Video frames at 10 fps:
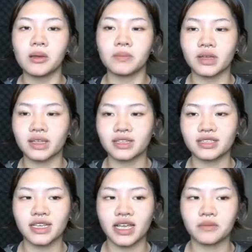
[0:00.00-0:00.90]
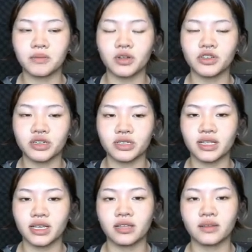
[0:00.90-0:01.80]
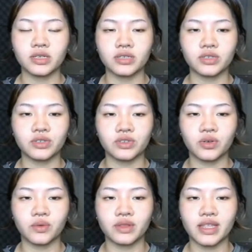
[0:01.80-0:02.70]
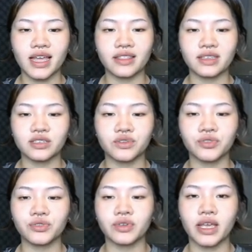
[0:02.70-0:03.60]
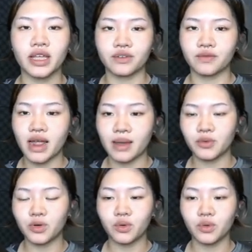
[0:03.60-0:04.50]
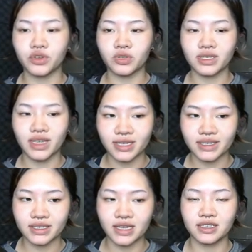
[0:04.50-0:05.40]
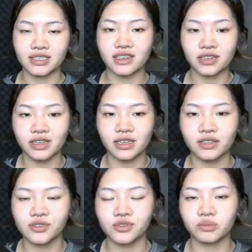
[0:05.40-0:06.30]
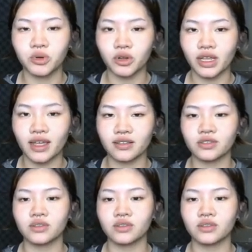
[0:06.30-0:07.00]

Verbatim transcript: my content more interesting. So then these two can grab all your text and turn it into a podcast